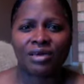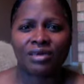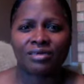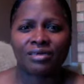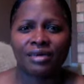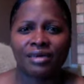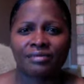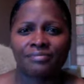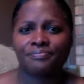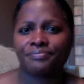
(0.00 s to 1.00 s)

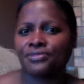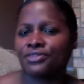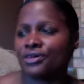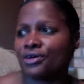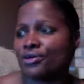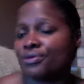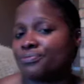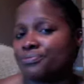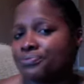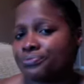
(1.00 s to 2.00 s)
yeah, so
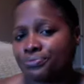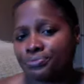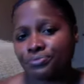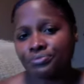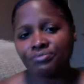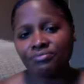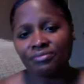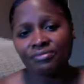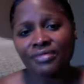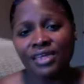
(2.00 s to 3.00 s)

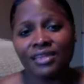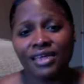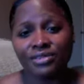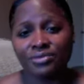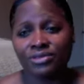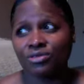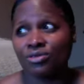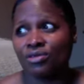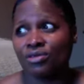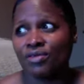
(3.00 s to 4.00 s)
that's what's
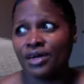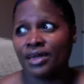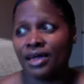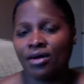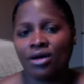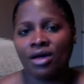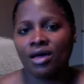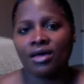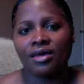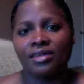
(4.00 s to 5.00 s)
going on right now.
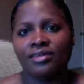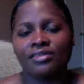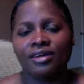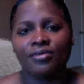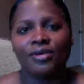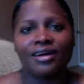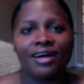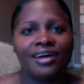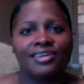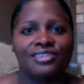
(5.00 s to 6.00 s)
It is, oh my
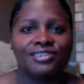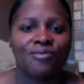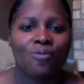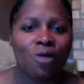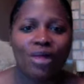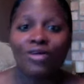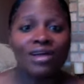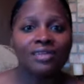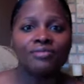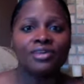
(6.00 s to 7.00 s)
gosh. I know
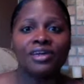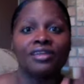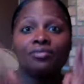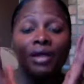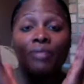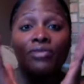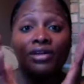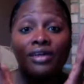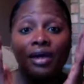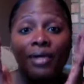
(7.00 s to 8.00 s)
I keep saying this, but I
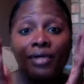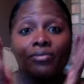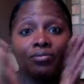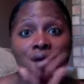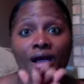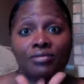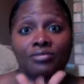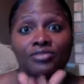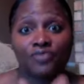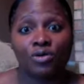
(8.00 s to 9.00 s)
really, I'm having
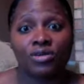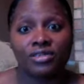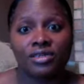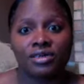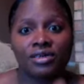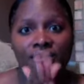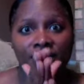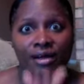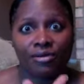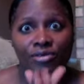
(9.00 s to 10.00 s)
problems focusing.
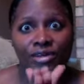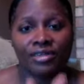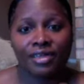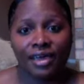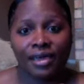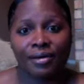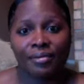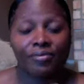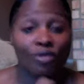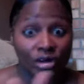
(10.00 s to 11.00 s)
I really
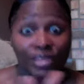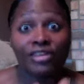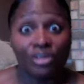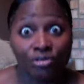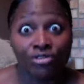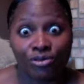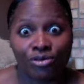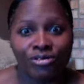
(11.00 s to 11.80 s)
am, more than usual.